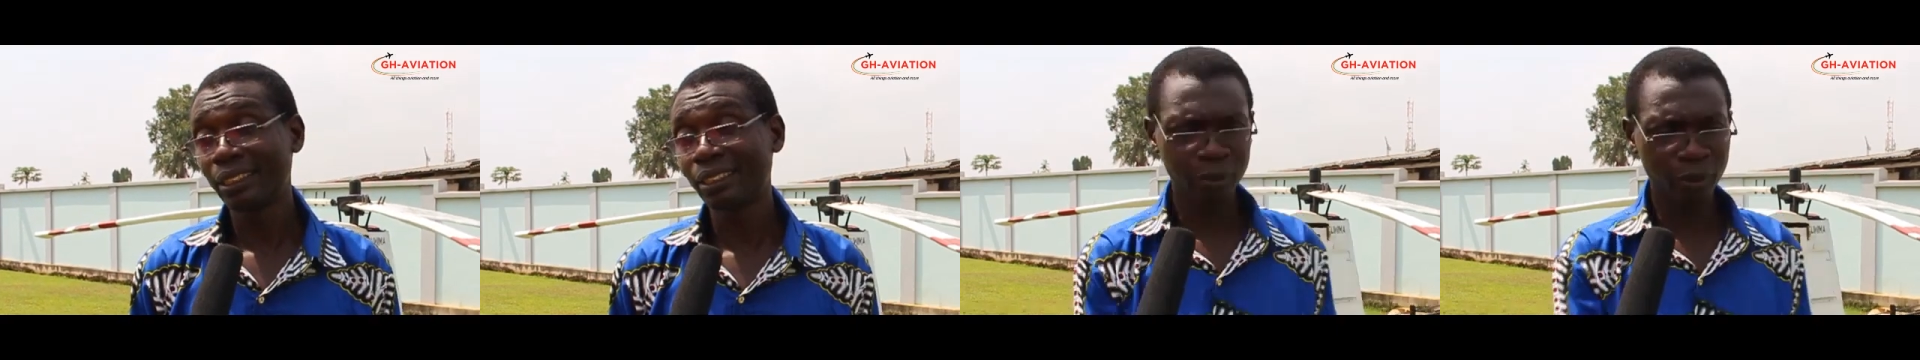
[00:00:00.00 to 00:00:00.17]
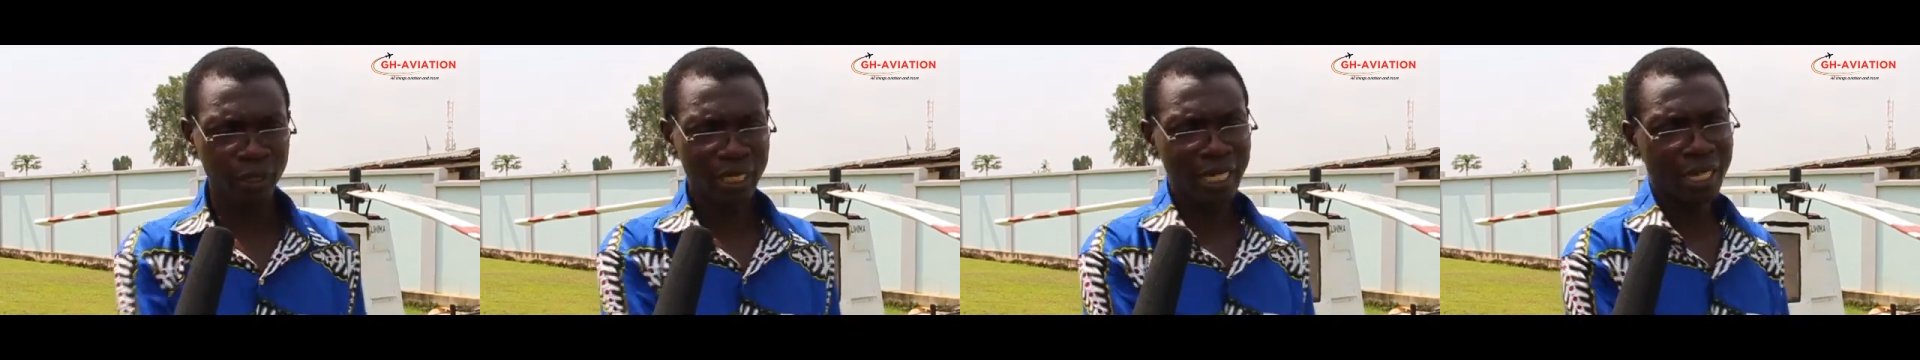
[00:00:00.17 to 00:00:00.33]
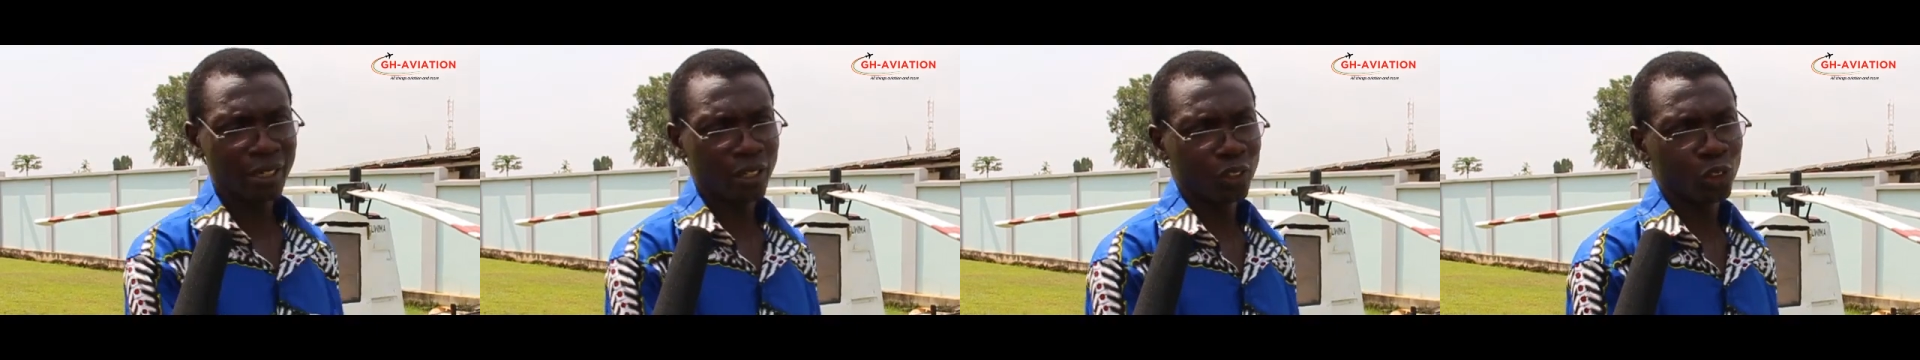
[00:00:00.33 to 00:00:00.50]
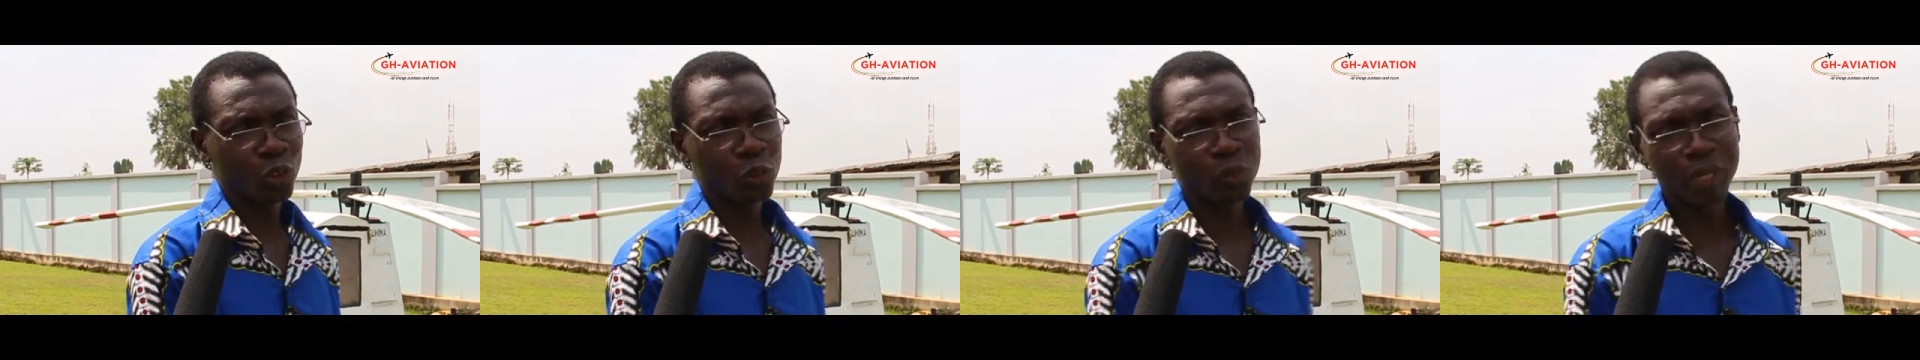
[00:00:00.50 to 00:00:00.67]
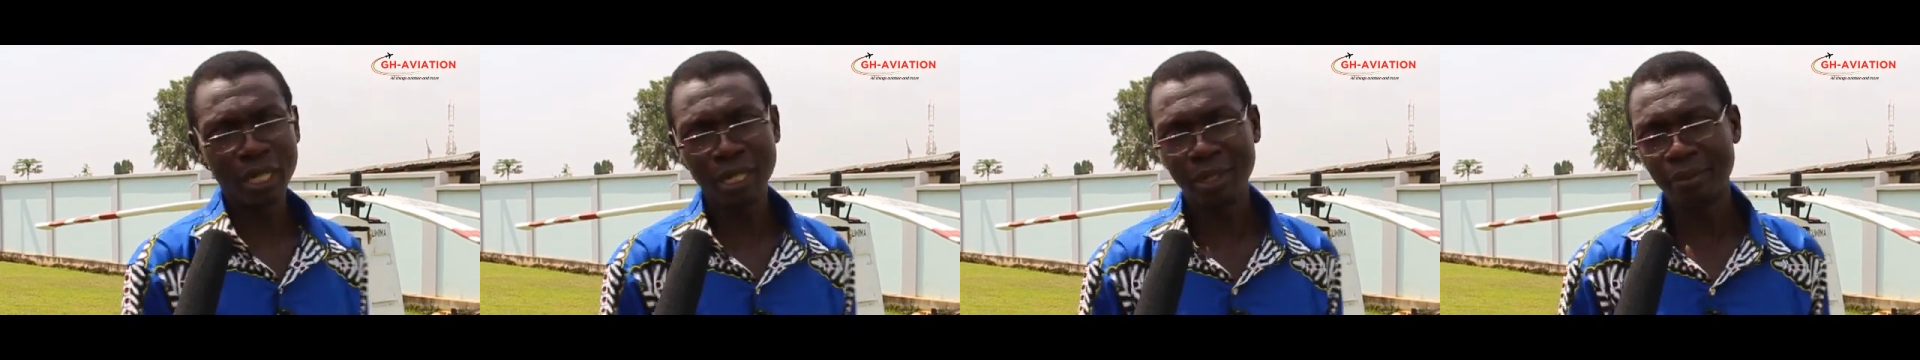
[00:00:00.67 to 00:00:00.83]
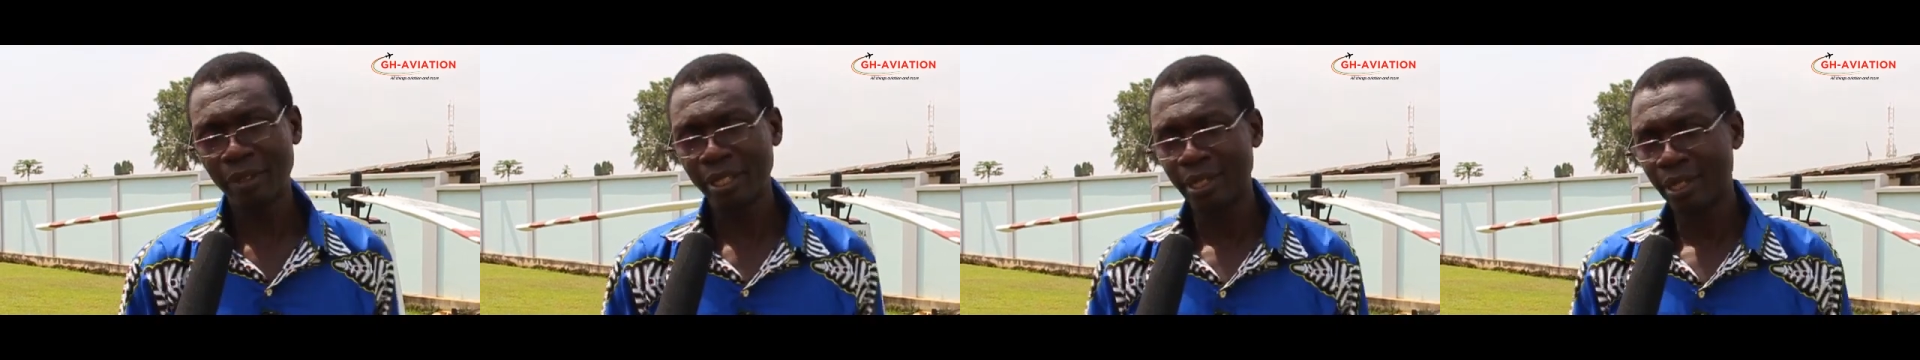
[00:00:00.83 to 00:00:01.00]
When I got
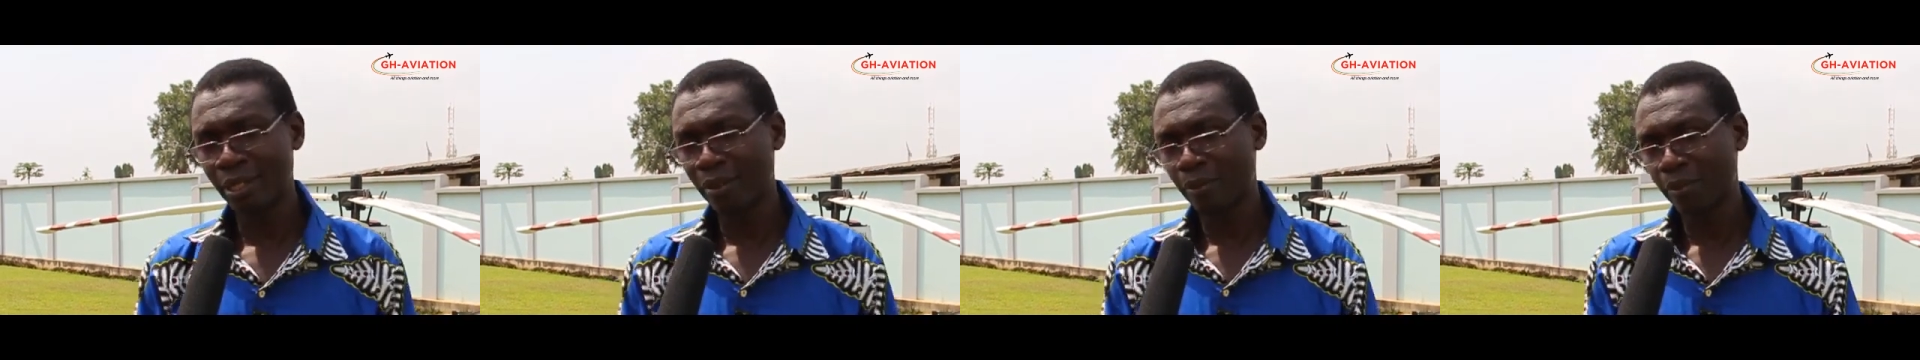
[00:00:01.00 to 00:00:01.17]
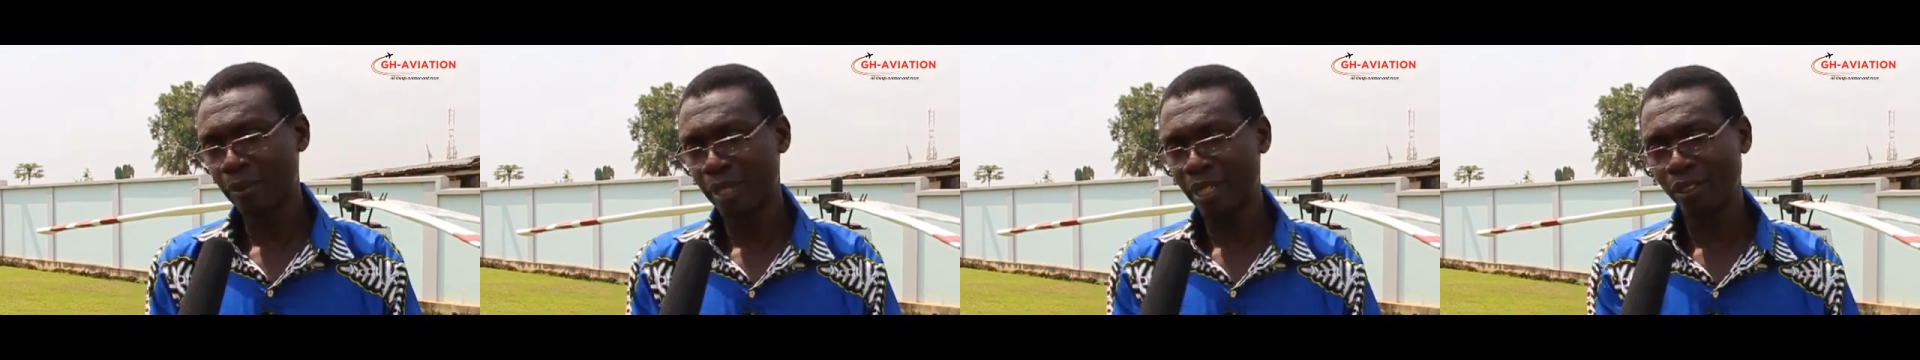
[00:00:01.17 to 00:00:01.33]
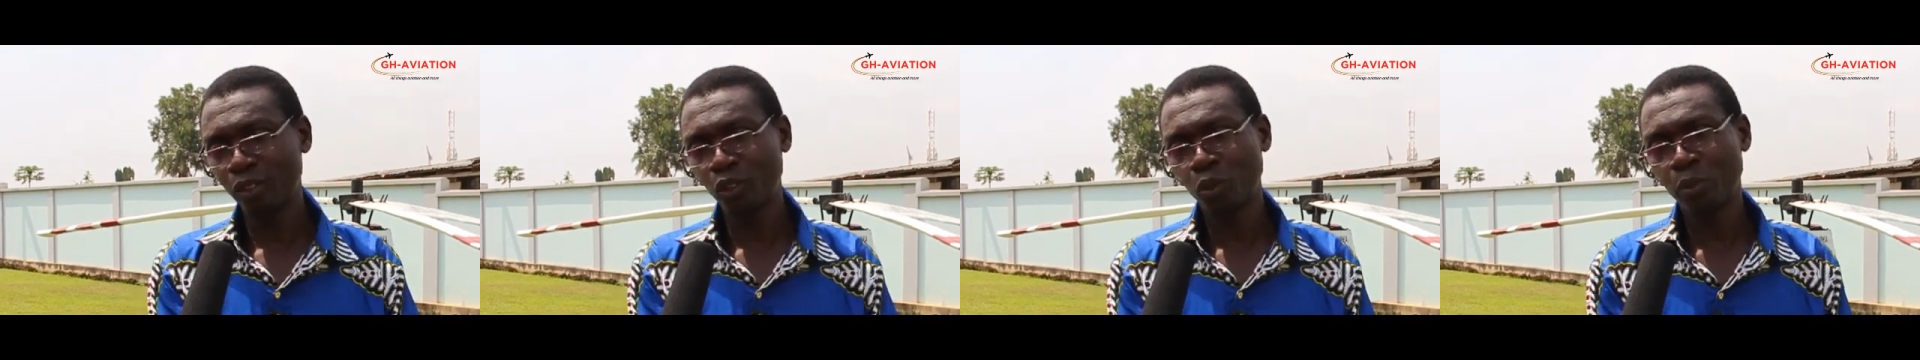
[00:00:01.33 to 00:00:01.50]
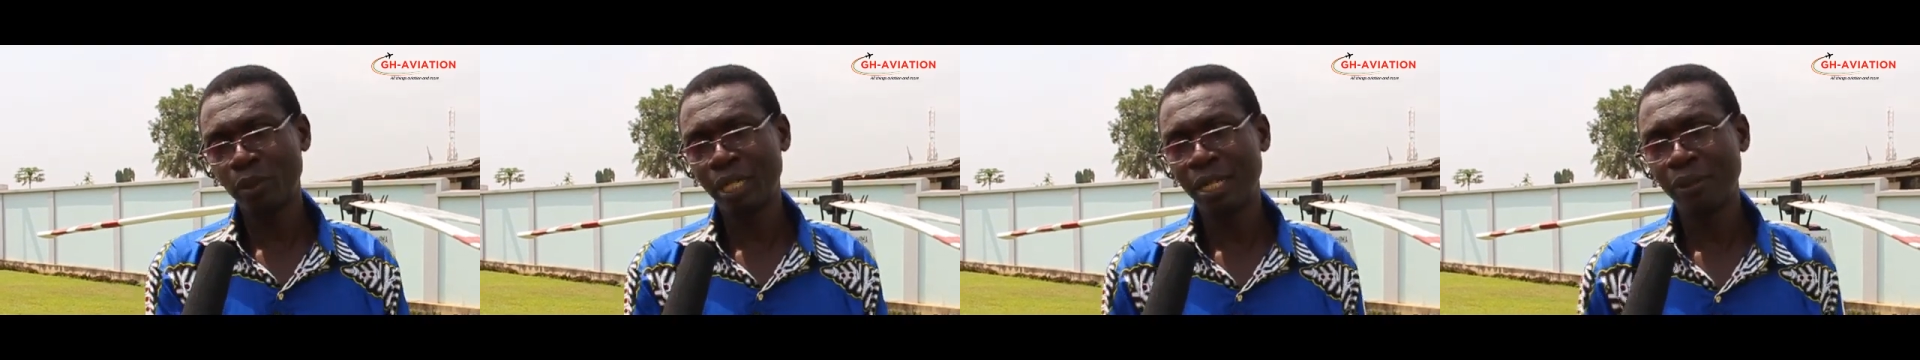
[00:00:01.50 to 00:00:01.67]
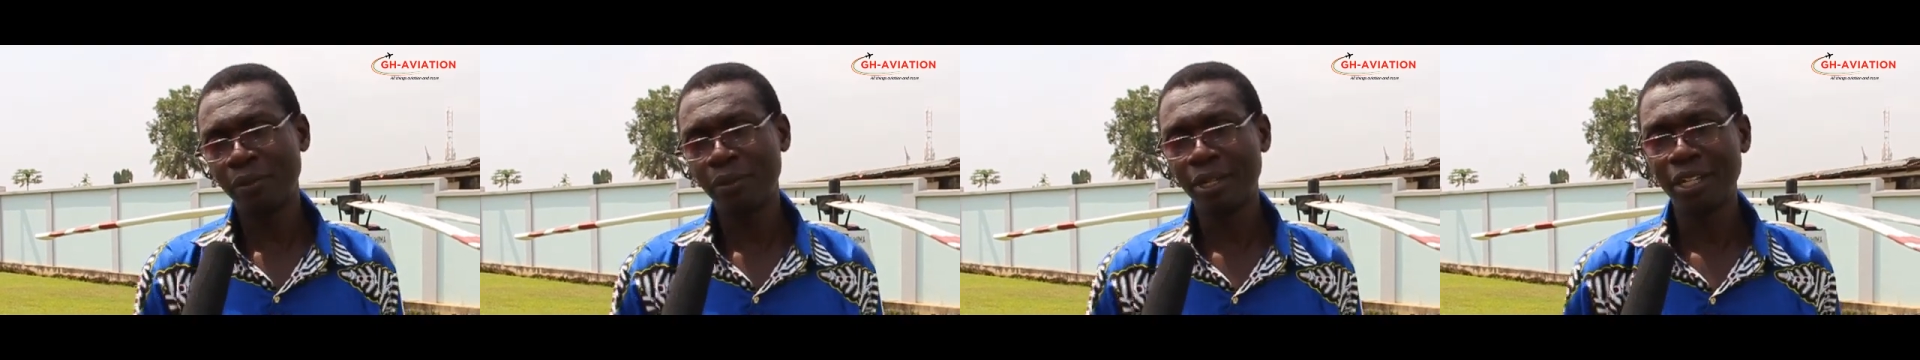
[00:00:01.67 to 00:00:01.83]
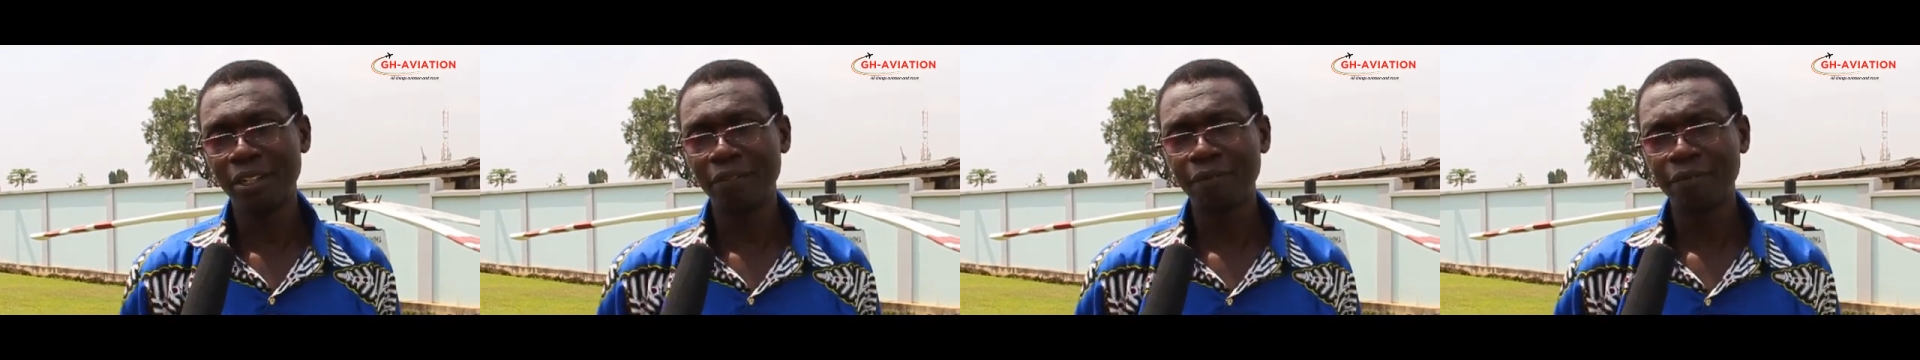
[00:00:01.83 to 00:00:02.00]
my, uh, married to my
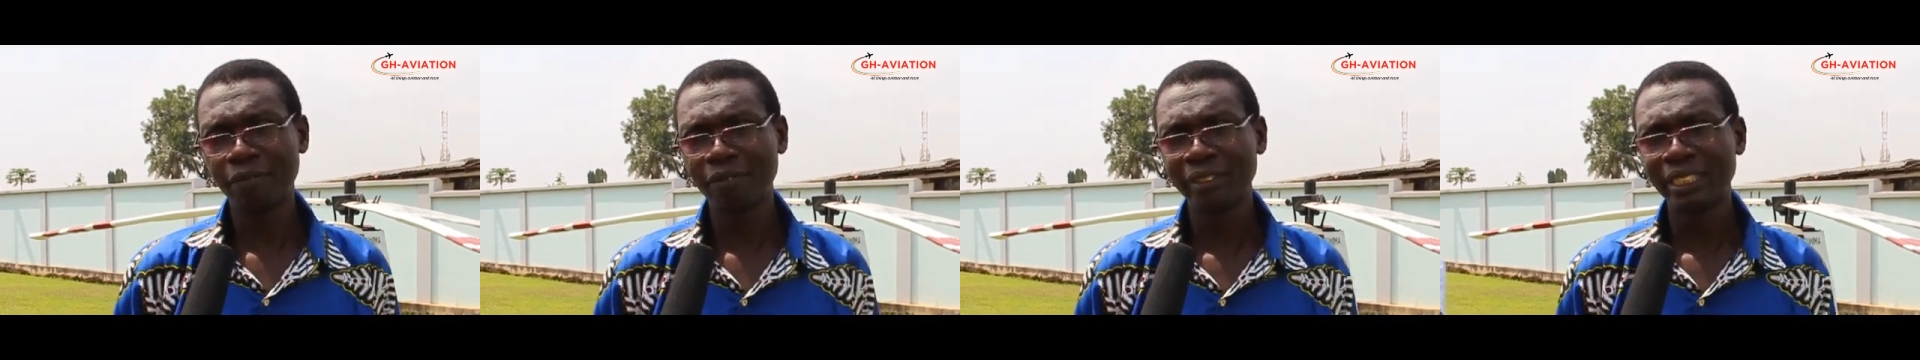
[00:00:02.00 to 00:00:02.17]
wife,